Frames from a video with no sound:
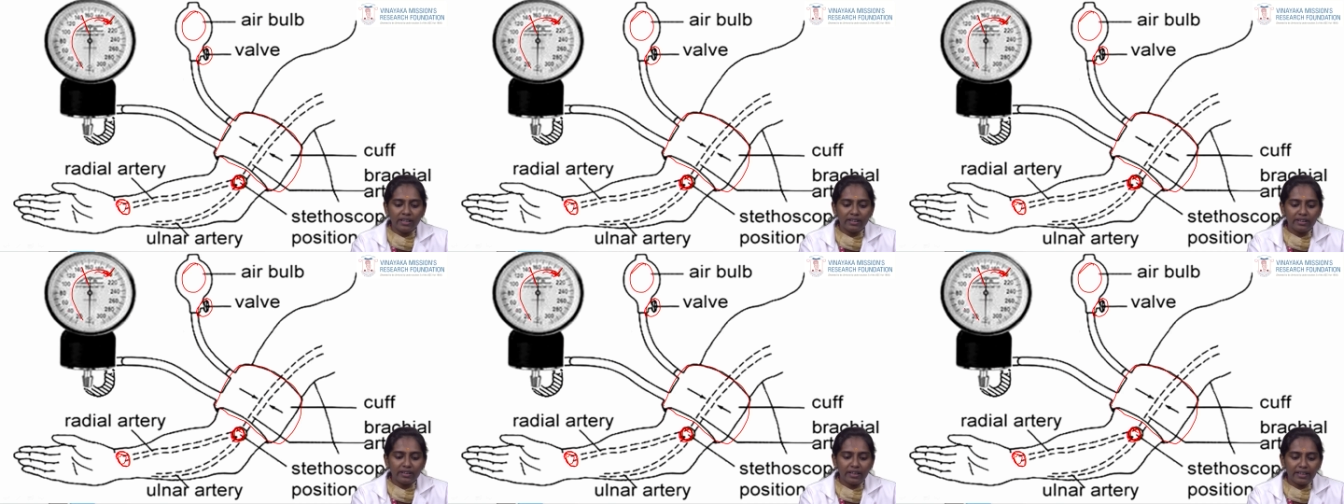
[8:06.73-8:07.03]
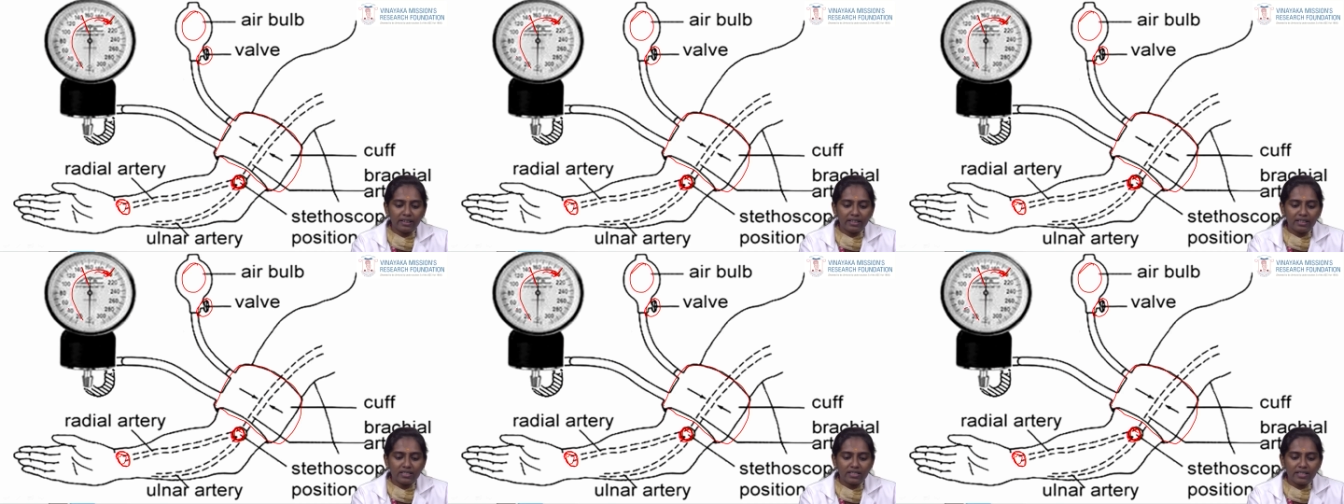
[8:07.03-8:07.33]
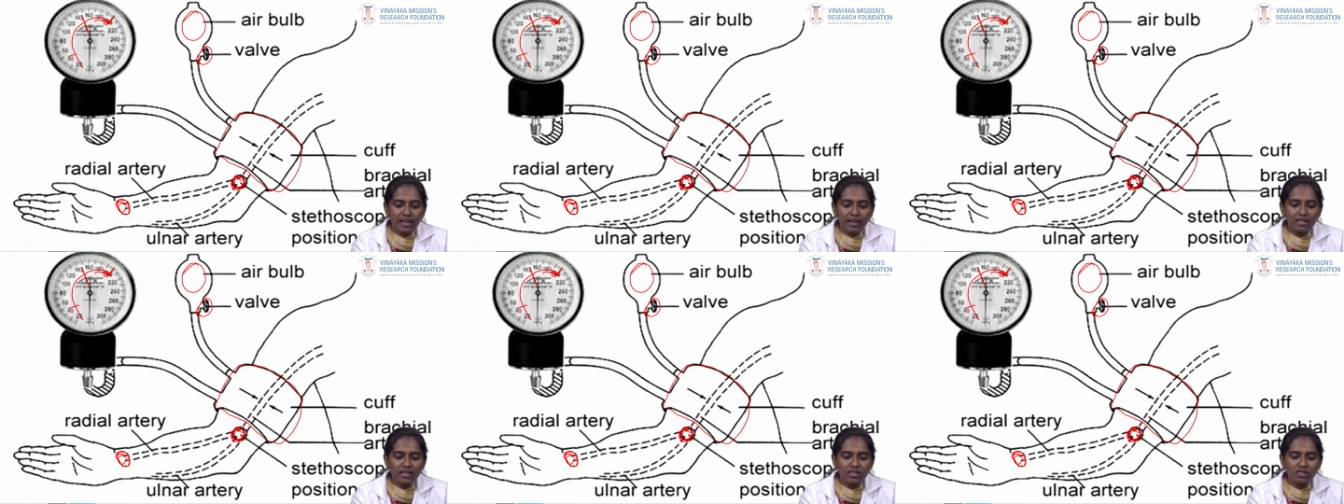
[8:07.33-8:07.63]
Then the
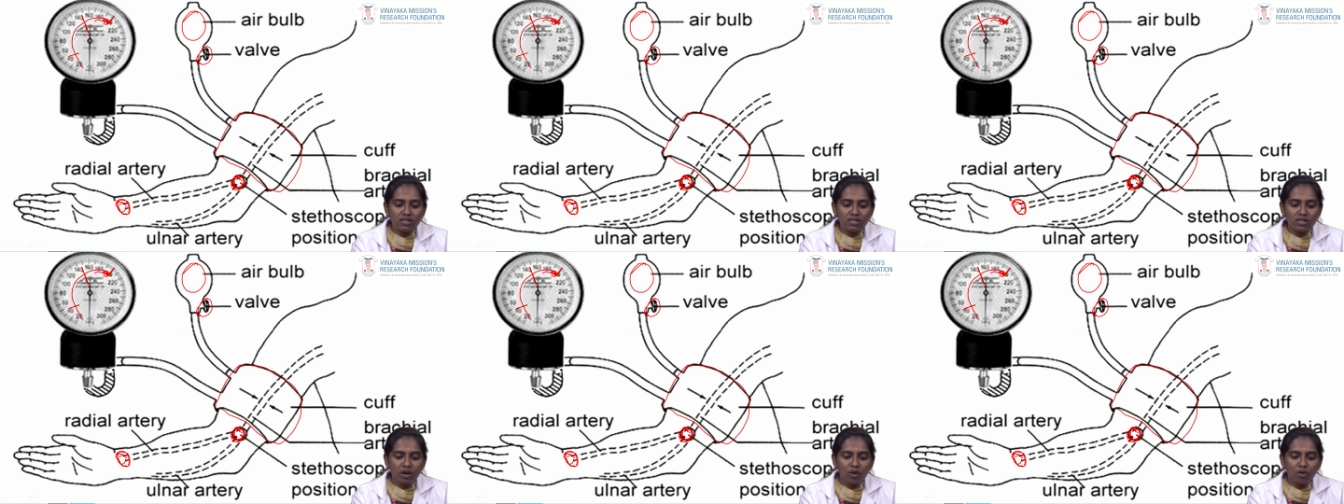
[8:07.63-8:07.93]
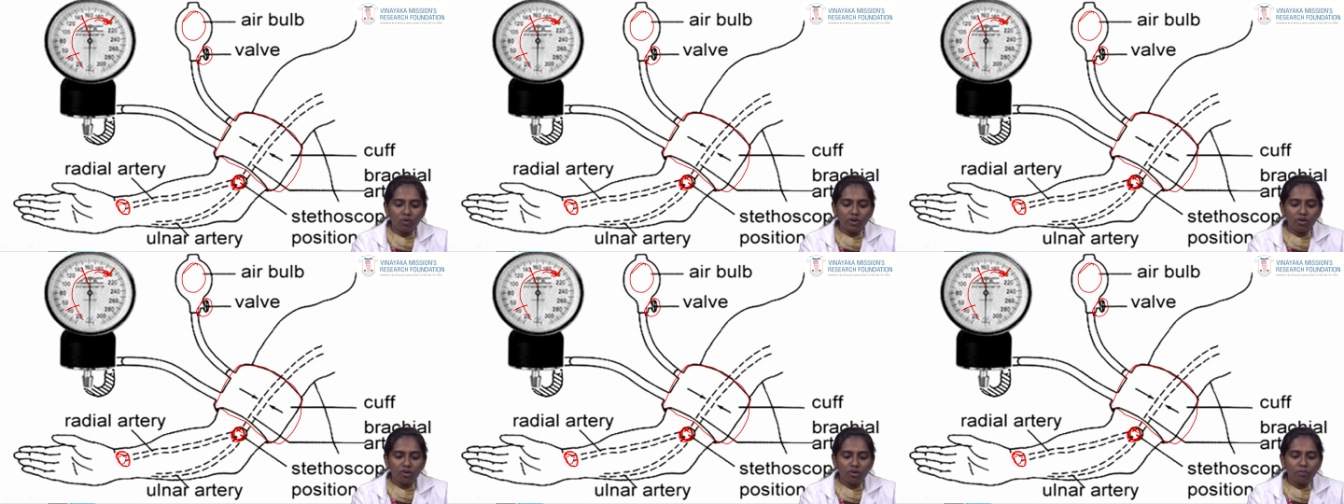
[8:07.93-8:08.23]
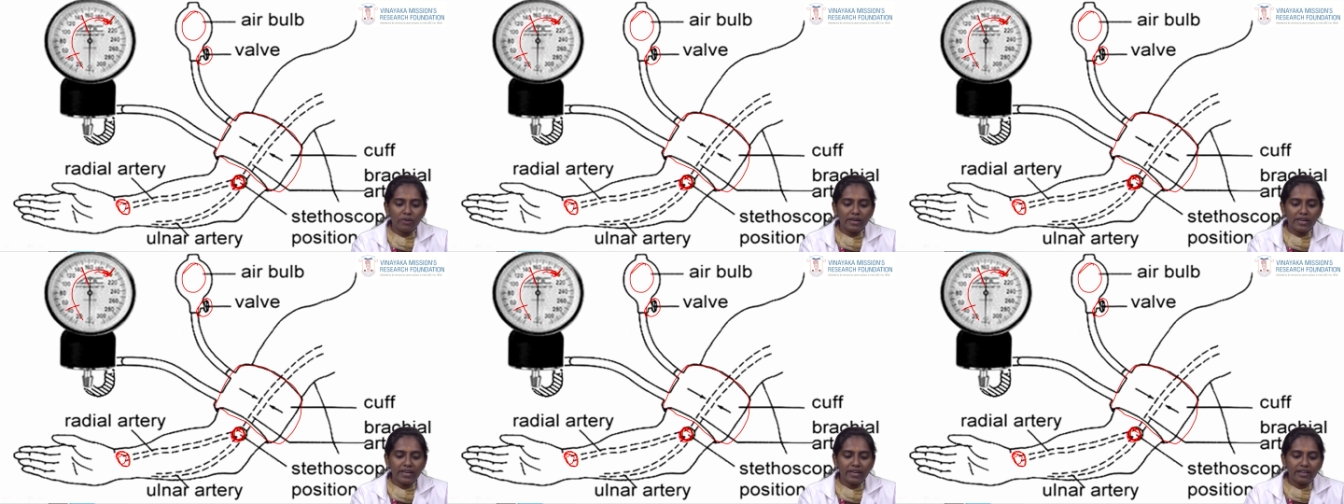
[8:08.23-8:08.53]
second sound you
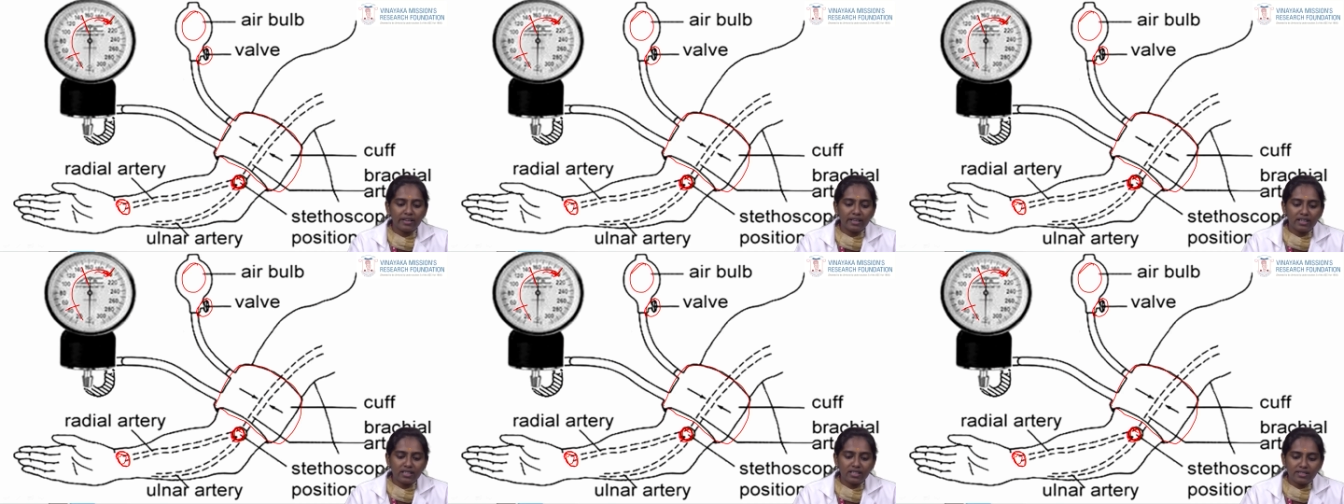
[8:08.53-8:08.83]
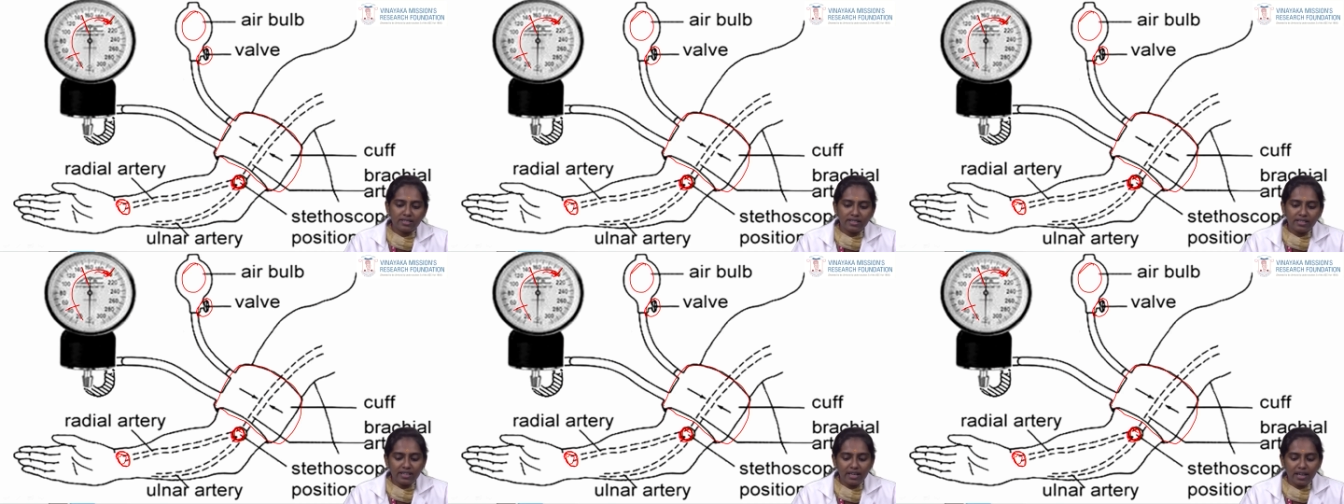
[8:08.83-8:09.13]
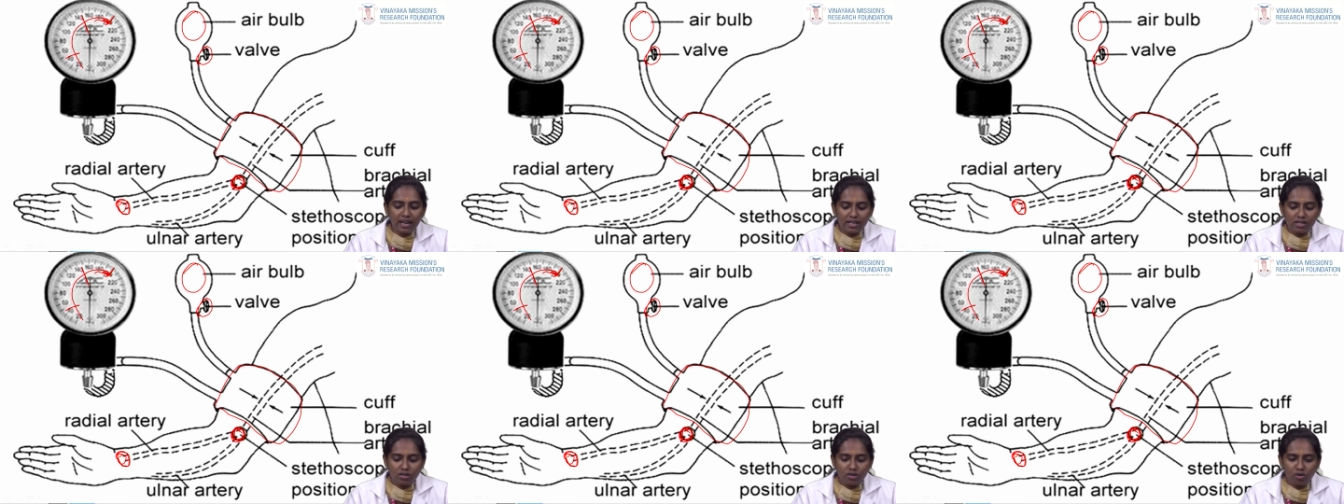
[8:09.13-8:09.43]
will be hearing is the
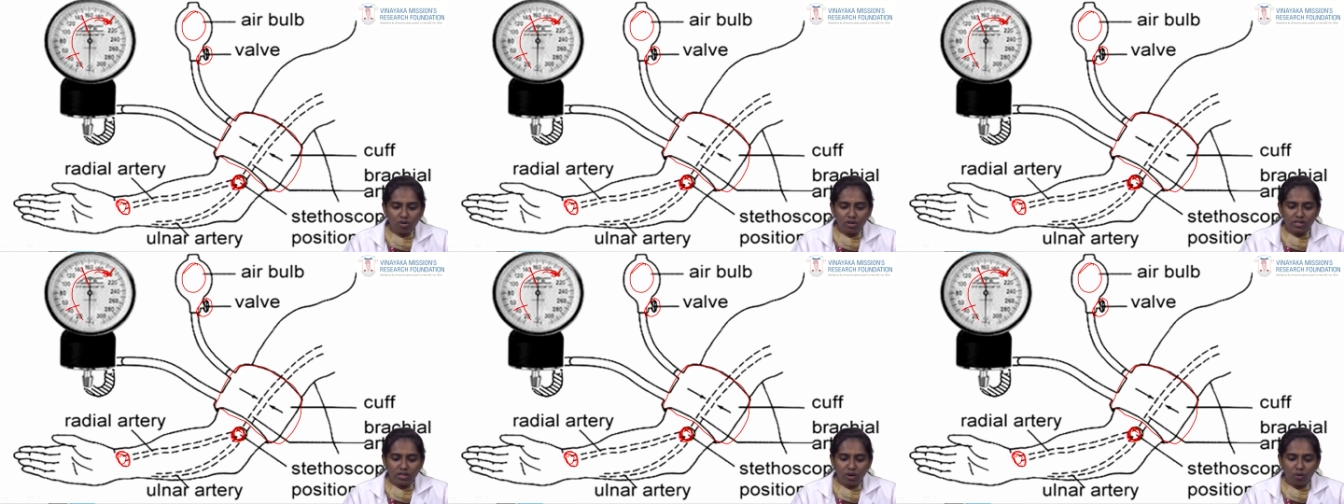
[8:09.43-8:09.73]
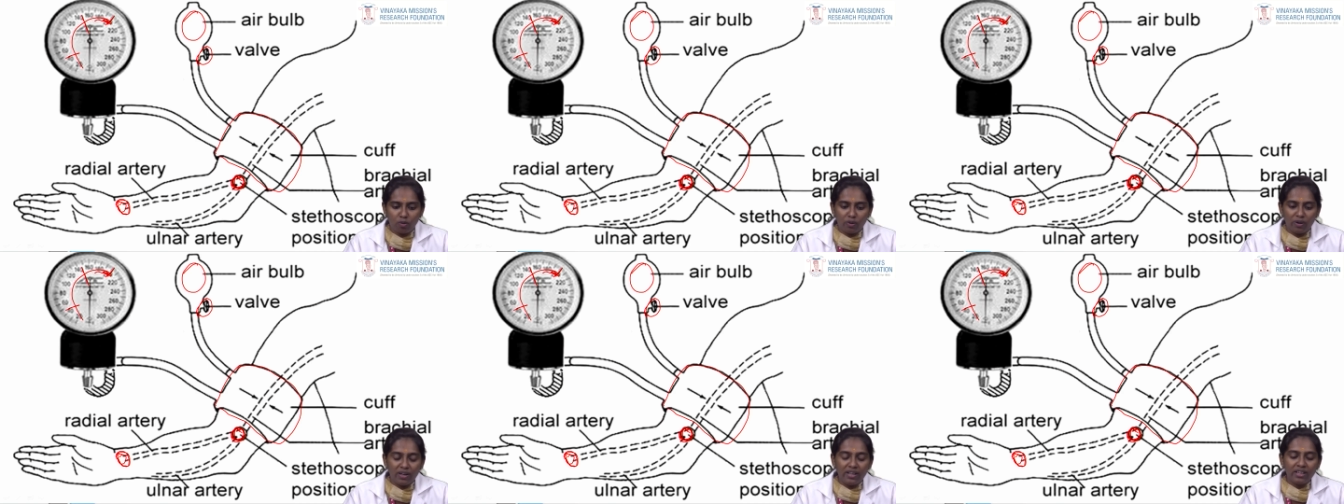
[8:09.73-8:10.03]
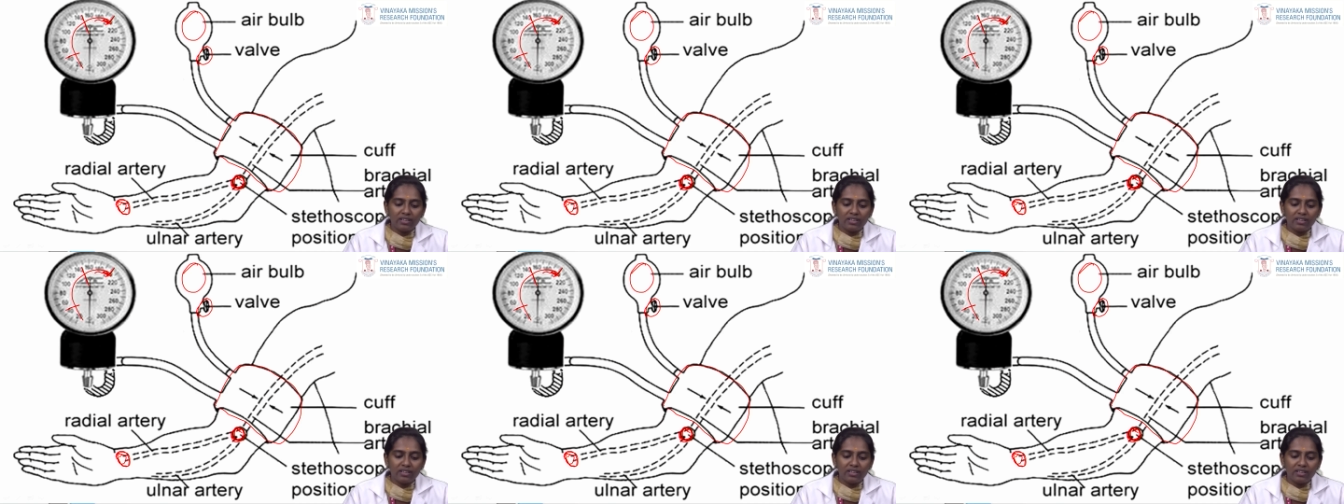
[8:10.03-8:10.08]
diastolic sound.